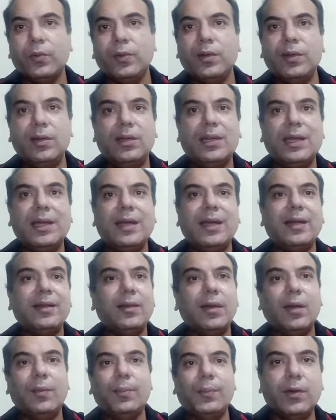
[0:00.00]
direct
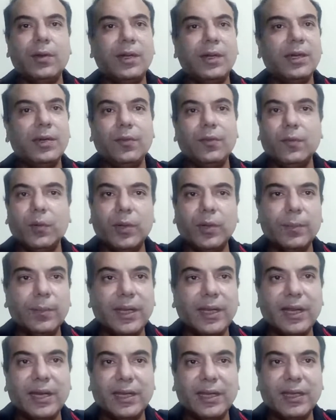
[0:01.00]
company outlet, you won't
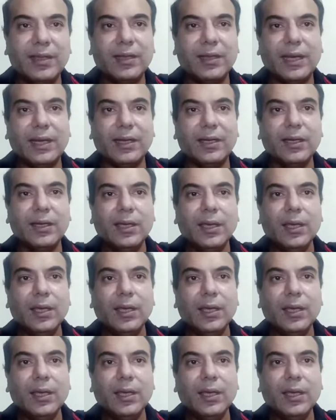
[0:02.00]
be getting that.